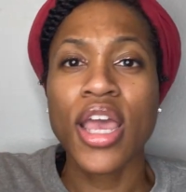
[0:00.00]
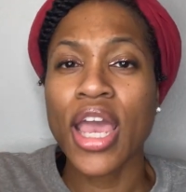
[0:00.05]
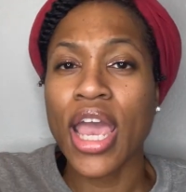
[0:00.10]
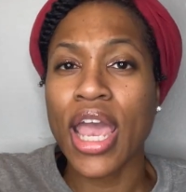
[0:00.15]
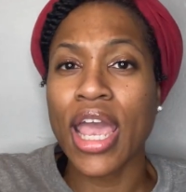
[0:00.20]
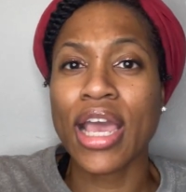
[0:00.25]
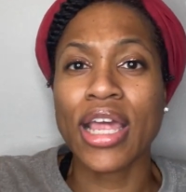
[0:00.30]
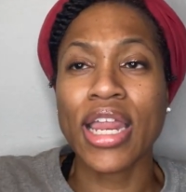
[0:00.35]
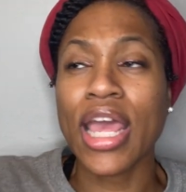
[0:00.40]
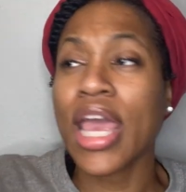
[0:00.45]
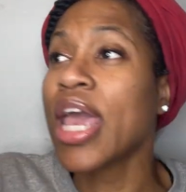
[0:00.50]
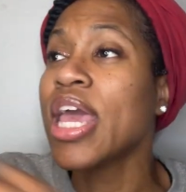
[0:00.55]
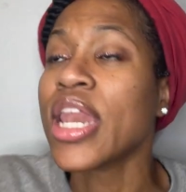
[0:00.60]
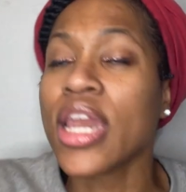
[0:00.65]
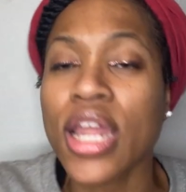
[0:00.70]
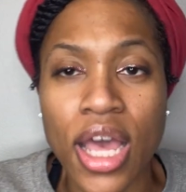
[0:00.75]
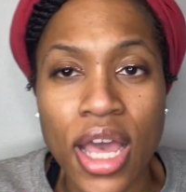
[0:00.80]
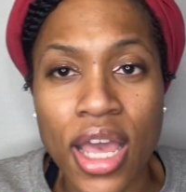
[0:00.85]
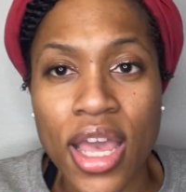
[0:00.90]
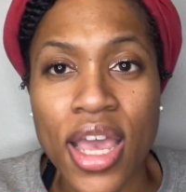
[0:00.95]
and
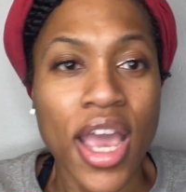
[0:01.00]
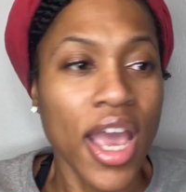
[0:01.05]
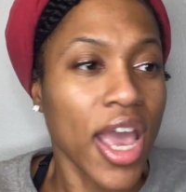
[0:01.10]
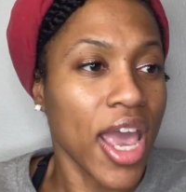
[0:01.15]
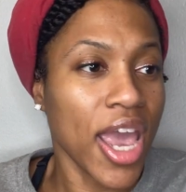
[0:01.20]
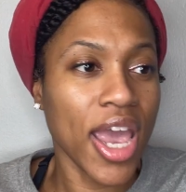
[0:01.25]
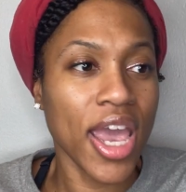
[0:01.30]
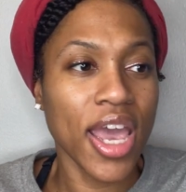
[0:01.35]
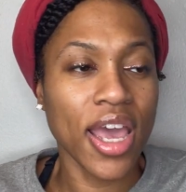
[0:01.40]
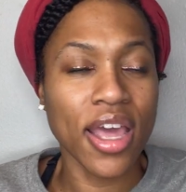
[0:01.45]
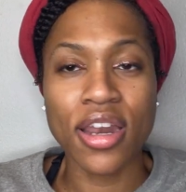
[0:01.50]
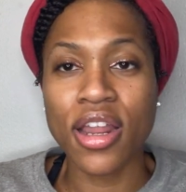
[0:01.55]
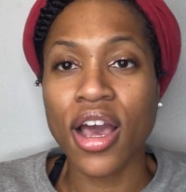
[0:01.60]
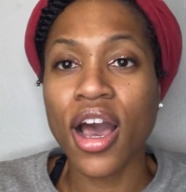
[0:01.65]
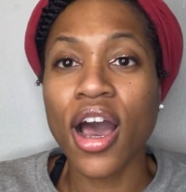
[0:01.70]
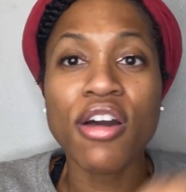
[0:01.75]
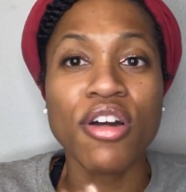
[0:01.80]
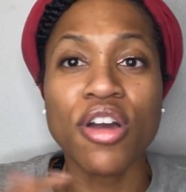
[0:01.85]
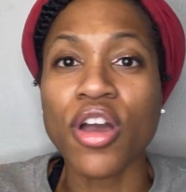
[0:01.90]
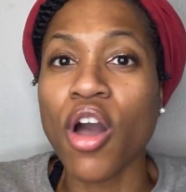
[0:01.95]
henna and
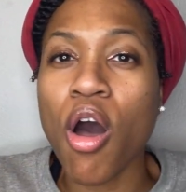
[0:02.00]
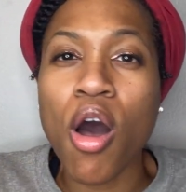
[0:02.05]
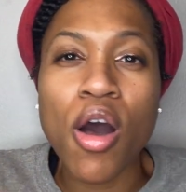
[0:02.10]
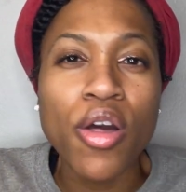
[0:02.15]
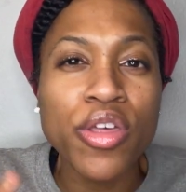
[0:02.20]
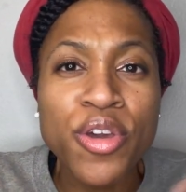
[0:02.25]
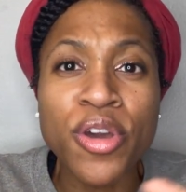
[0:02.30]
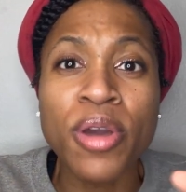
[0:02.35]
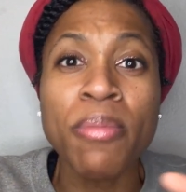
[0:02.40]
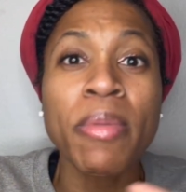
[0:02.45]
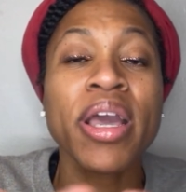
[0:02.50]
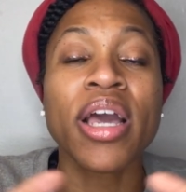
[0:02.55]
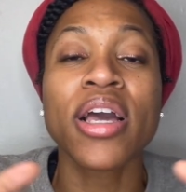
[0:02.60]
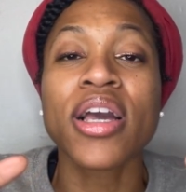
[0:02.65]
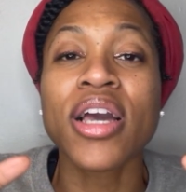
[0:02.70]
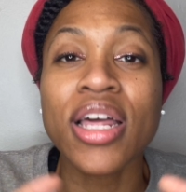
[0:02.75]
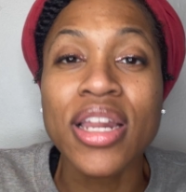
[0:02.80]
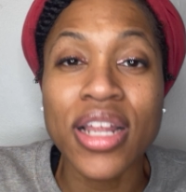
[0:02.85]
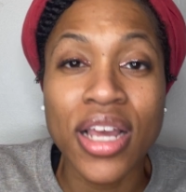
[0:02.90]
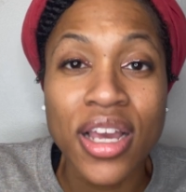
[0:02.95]
uh, all, you can make a
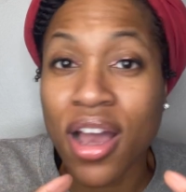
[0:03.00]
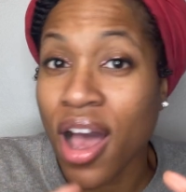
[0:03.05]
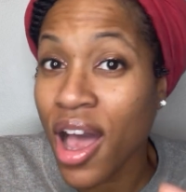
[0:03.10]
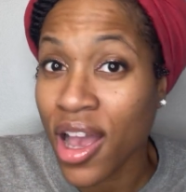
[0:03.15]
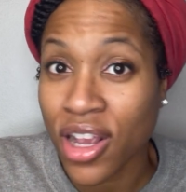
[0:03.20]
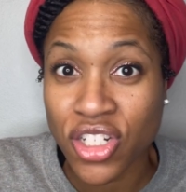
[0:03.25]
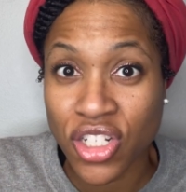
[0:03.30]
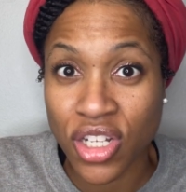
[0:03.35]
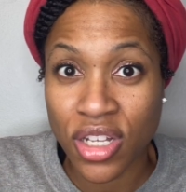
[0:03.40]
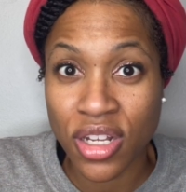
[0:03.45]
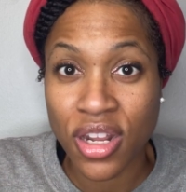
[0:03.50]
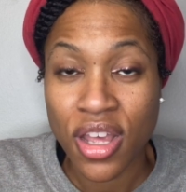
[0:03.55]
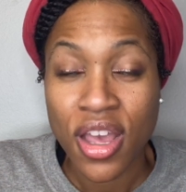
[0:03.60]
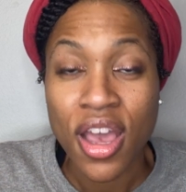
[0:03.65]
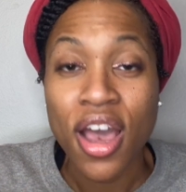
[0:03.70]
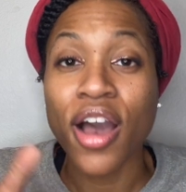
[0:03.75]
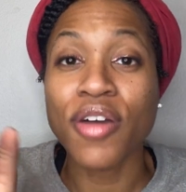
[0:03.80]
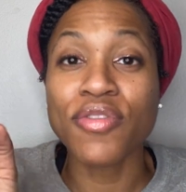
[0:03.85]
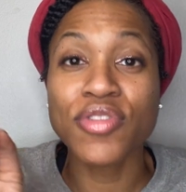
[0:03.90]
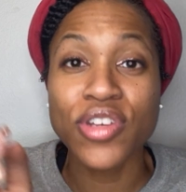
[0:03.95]
concoction
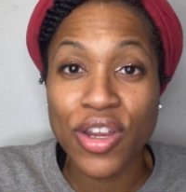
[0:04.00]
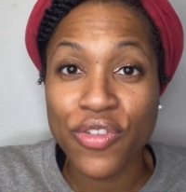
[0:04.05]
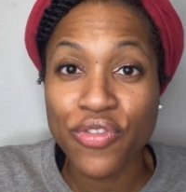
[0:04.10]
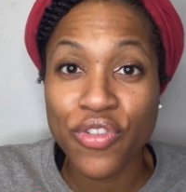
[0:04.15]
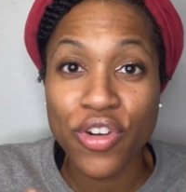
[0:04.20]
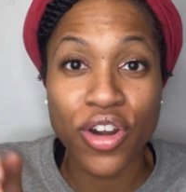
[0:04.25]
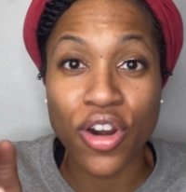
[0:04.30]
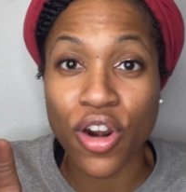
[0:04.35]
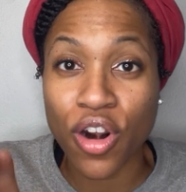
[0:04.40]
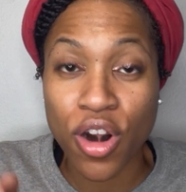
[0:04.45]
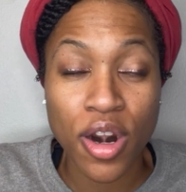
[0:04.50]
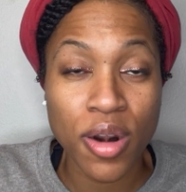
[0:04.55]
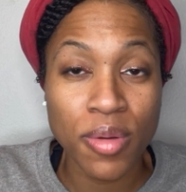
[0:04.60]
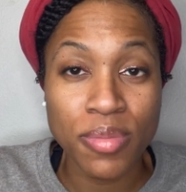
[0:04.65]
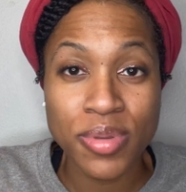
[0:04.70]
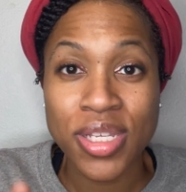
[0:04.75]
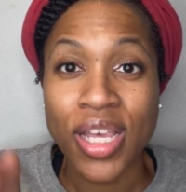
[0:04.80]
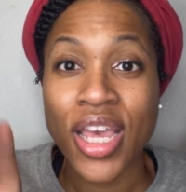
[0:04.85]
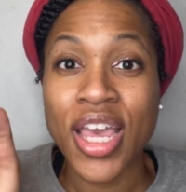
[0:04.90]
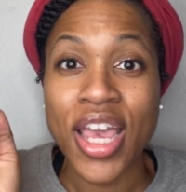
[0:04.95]
of different
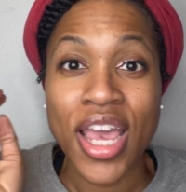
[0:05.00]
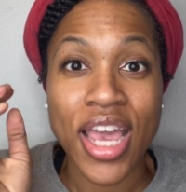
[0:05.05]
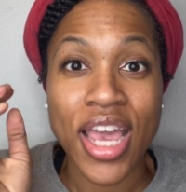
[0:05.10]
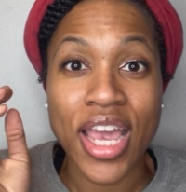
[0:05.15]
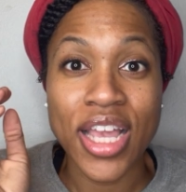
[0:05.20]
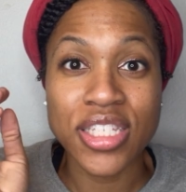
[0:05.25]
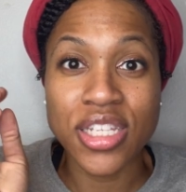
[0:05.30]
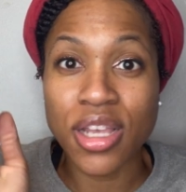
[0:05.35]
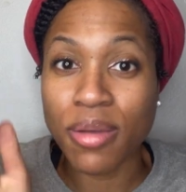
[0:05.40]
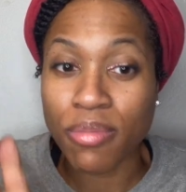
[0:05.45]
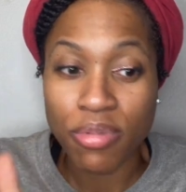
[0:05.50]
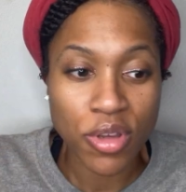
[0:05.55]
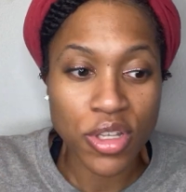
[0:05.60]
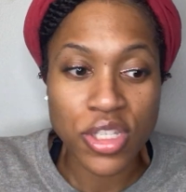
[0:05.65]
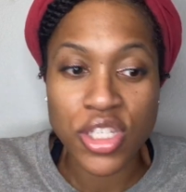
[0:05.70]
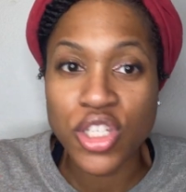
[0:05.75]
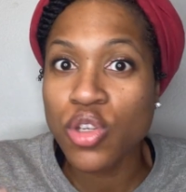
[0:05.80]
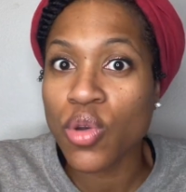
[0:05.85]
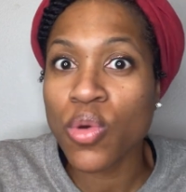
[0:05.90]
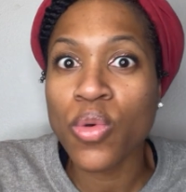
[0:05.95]
herbs to
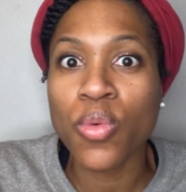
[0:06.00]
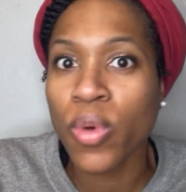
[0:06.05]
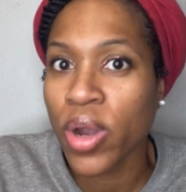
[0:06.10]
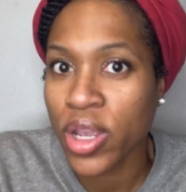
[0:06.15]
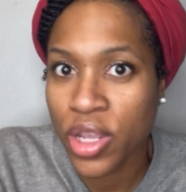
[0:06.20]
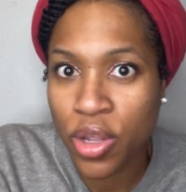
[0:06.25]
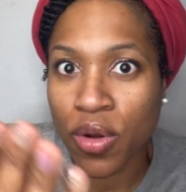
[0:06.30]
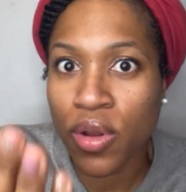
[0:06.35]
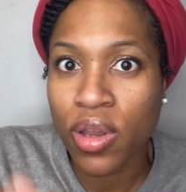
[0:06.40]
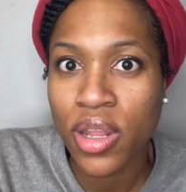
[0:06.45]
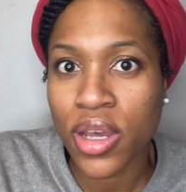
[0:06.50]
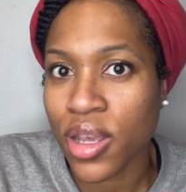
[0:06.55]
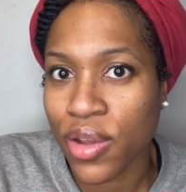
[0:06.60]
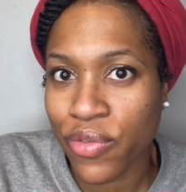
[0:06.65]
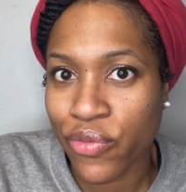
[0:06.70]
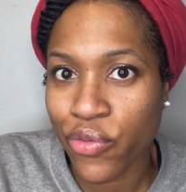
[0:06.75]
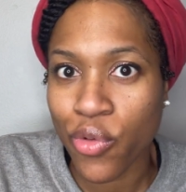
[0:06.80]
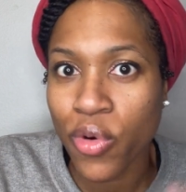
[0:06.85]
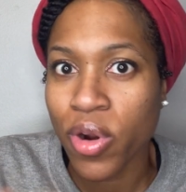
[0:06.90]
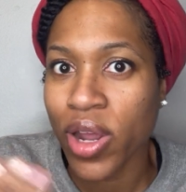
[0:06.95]
suit what you're looking
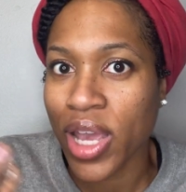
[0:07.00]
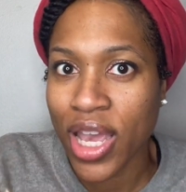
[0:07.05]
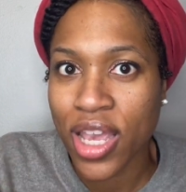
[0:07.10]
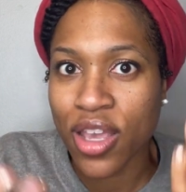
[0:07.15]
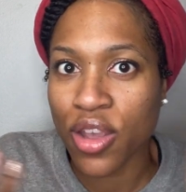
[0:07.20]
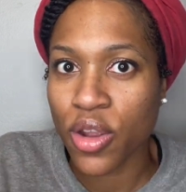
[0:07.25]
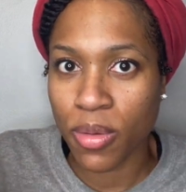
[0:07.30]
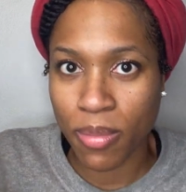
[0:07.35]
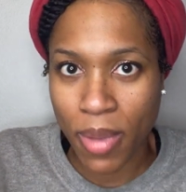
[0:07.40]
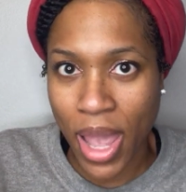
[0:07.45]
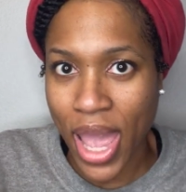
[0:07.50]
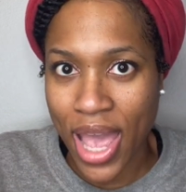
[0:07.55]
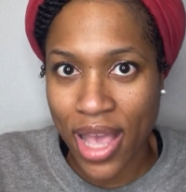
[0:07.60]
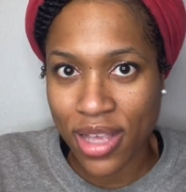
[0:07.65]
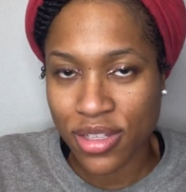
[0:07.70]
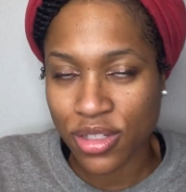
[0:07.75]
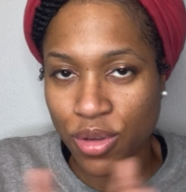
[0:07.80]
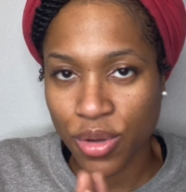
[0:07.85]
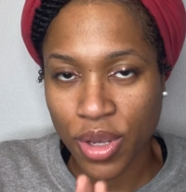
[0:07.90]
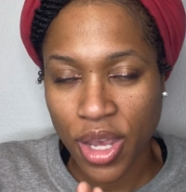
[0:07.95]
for in your
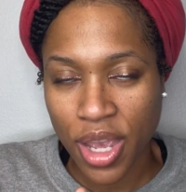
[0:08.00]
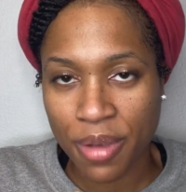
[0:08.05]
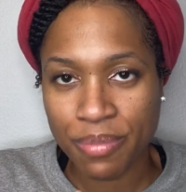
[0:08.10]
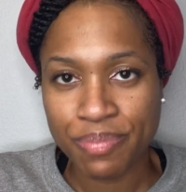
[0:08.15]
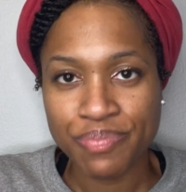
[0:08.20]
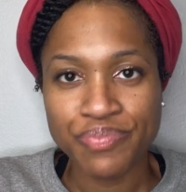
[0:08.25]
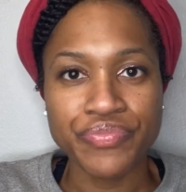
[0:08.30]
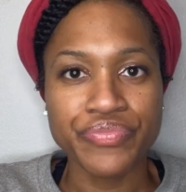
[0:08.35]
mask, okay?